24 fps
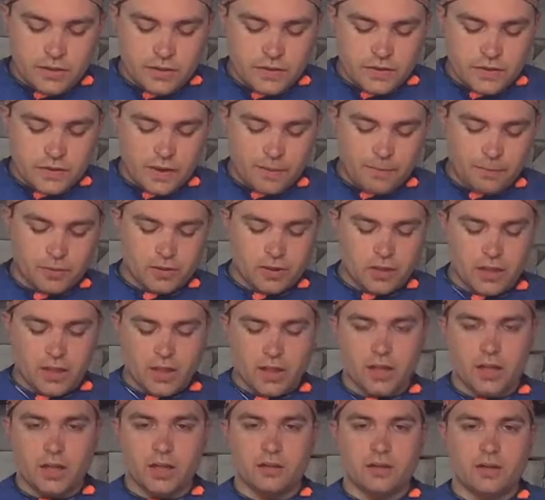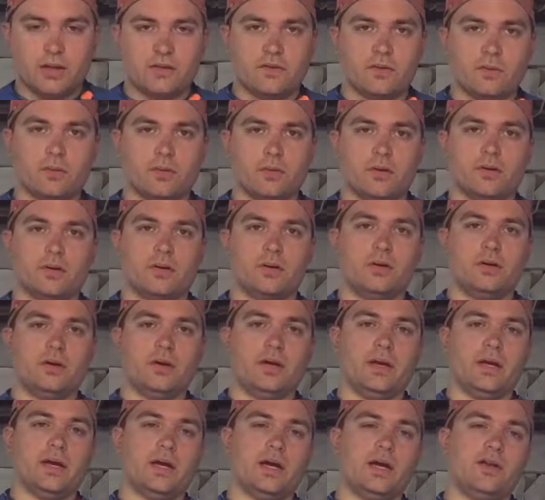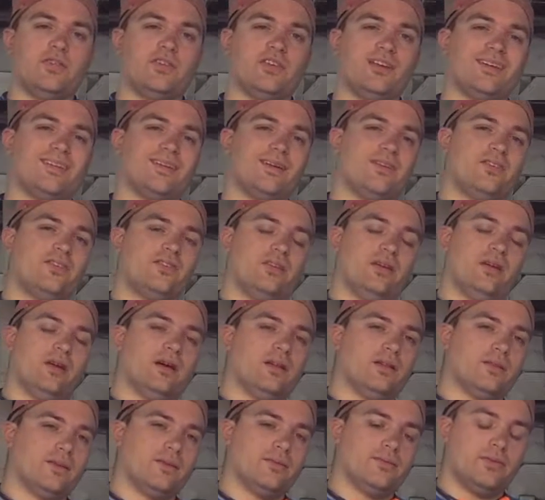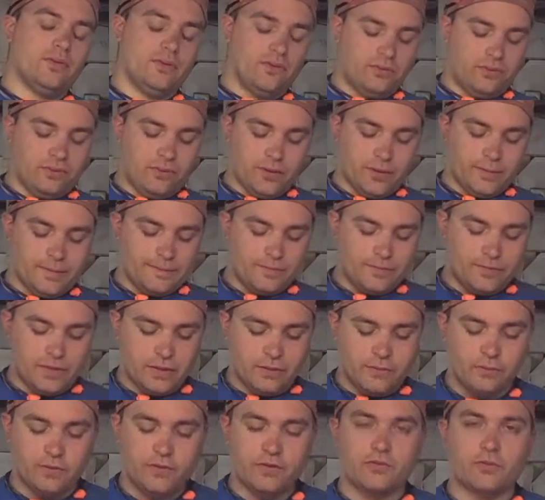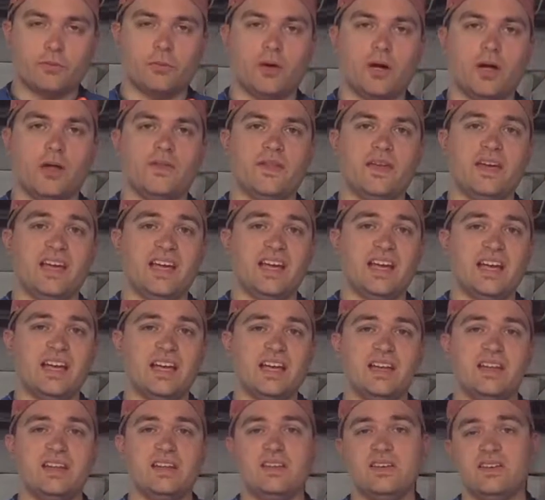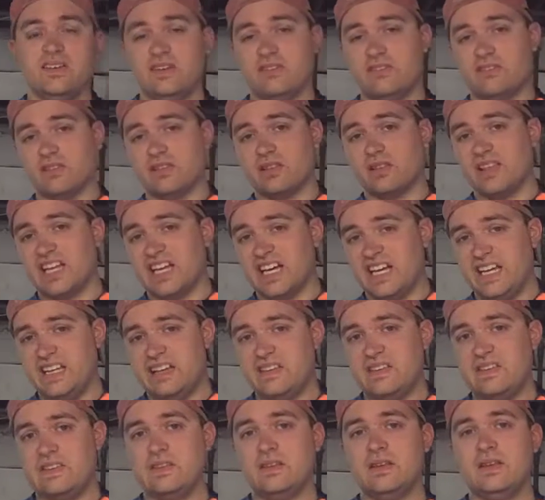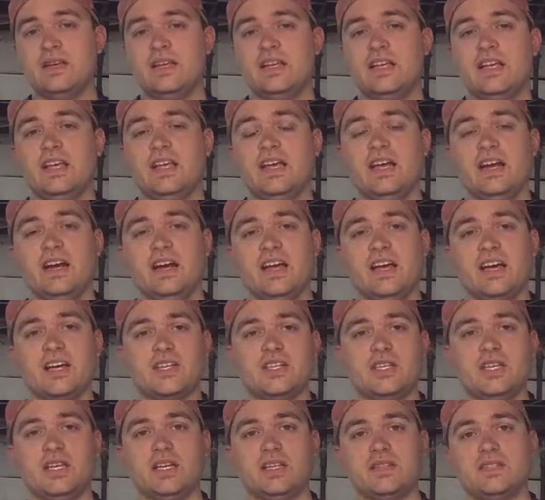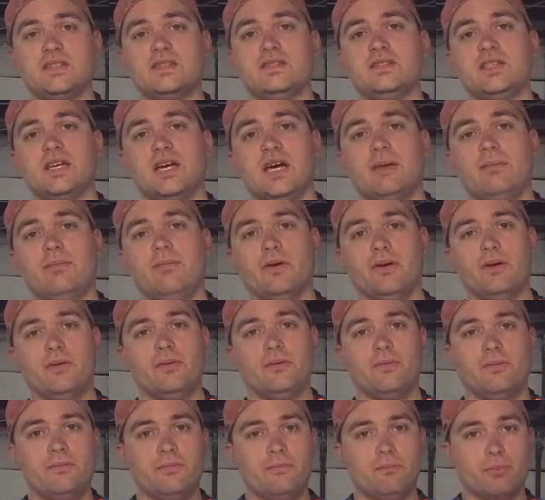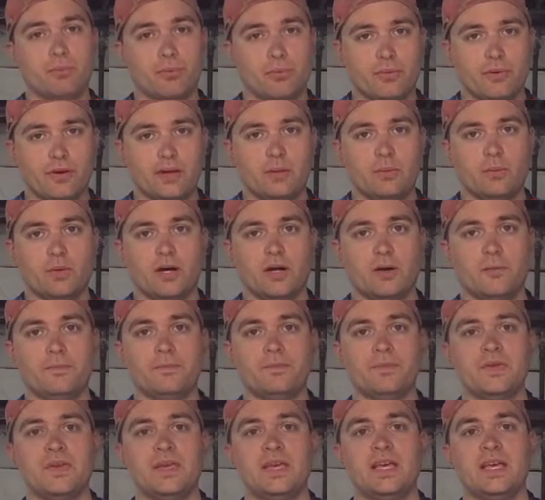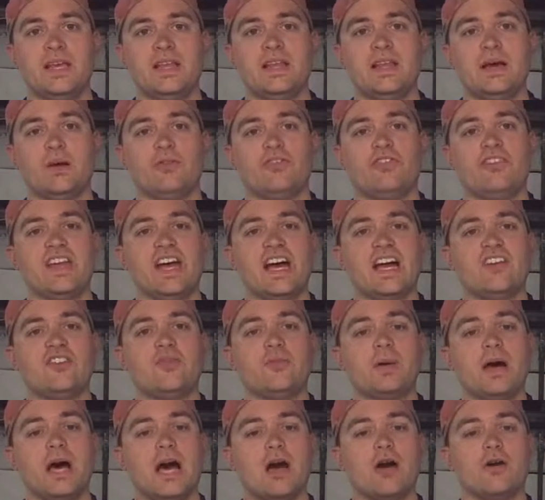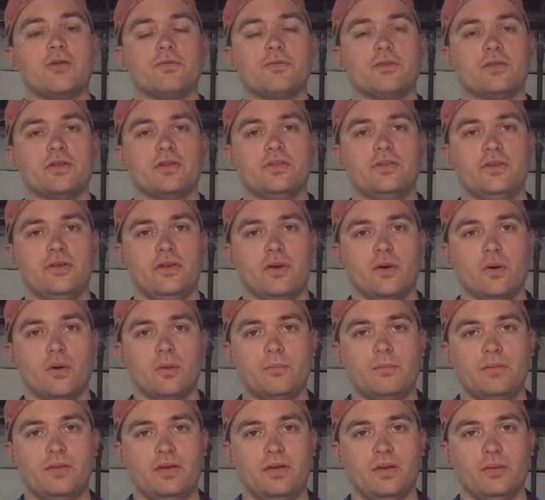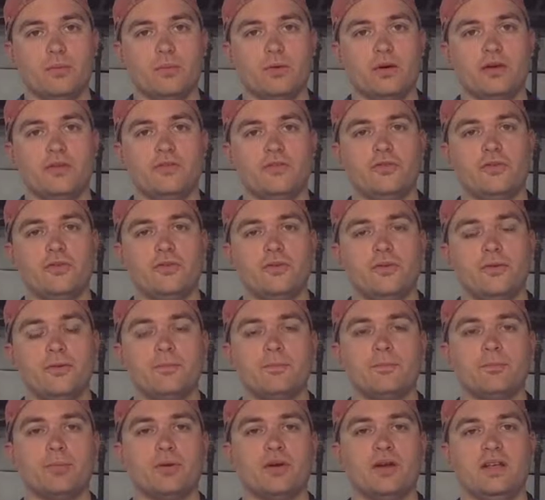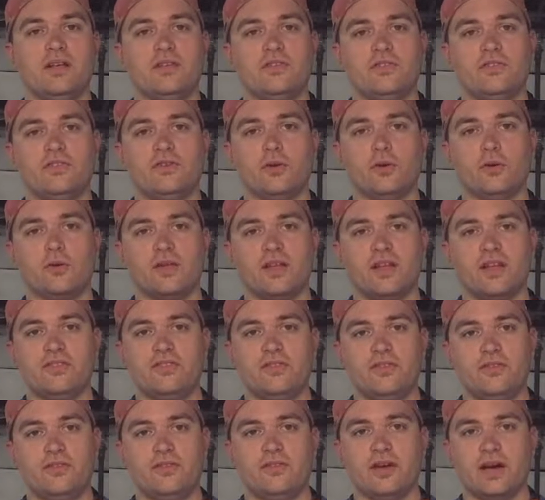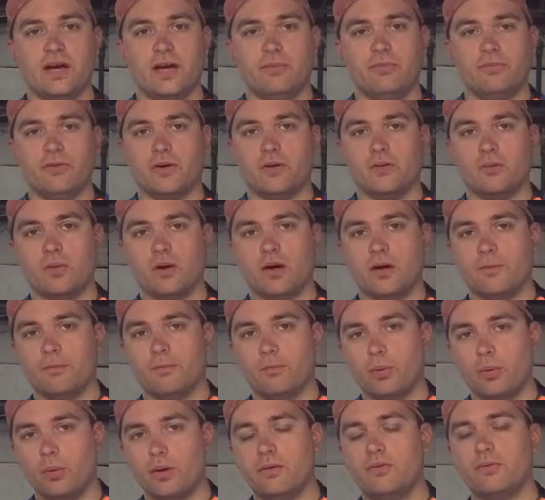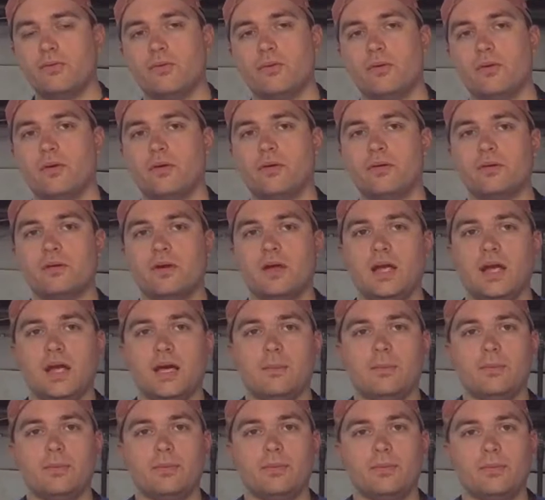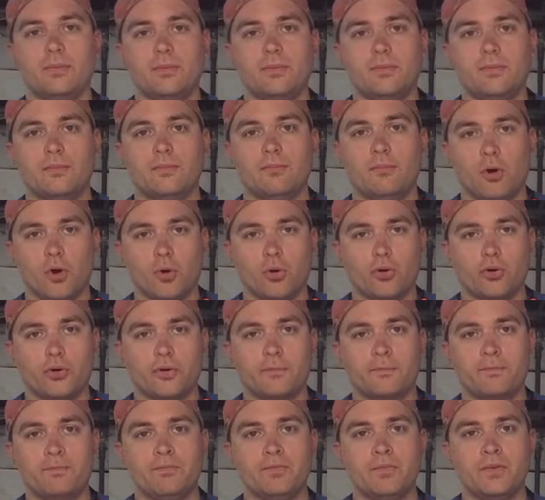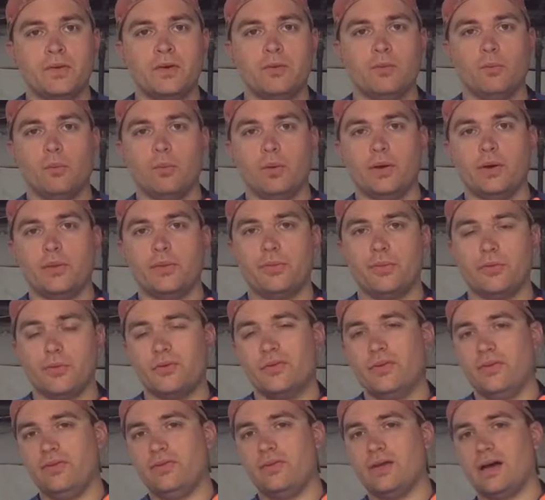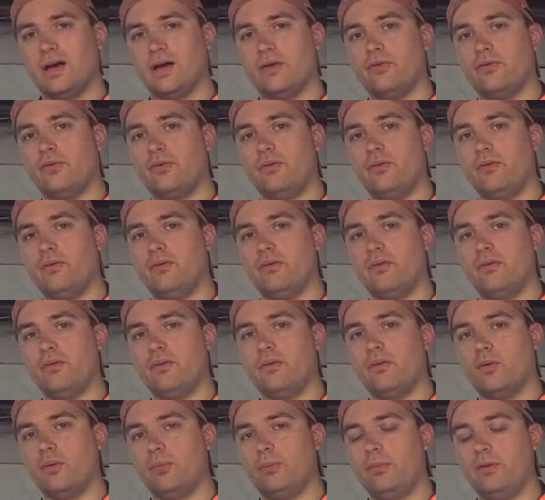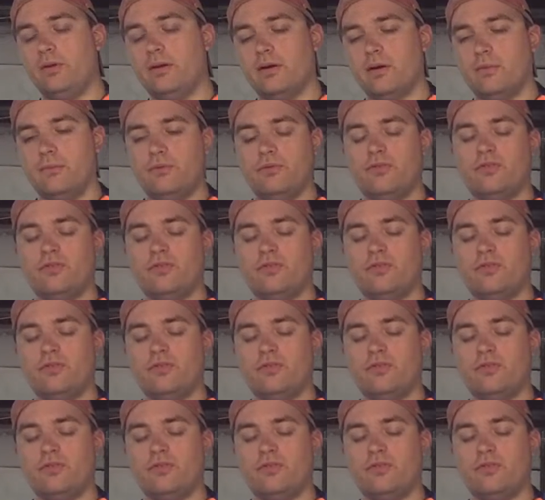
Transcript: So I put that on, get to work, and guys, I gotta say, I love this thing. It fits well in the hand, it's light, and it actually gets the job done pretty well. Now, it's not as powerful as the OMT was, but it still gets the job done well. 0.4 amp motor with 13,000 OPMs.